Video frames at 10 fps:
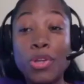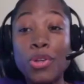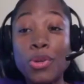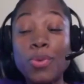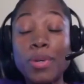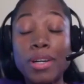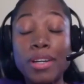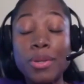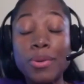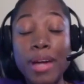you were
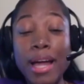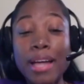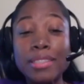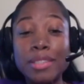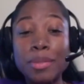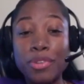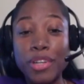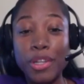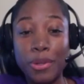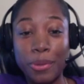you were actually
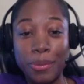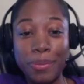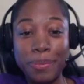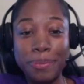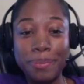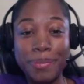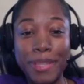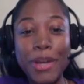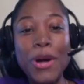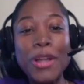brand new. They
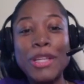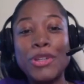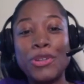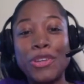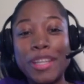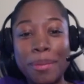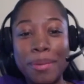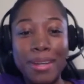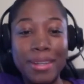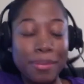call it green up
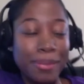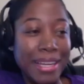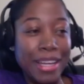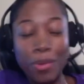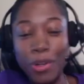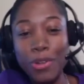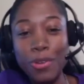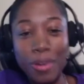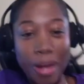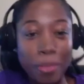here. They be like, "Were you?
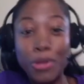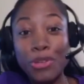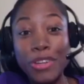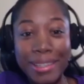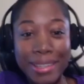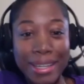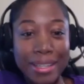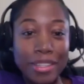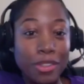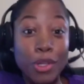I'm green. Like
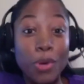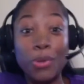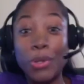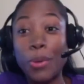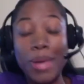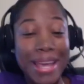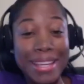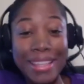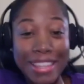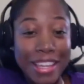you don't know
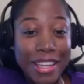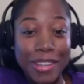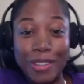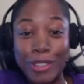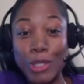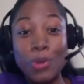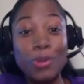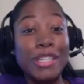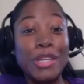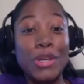anything. You're
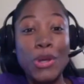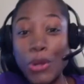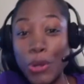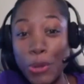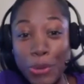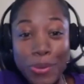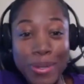totally new,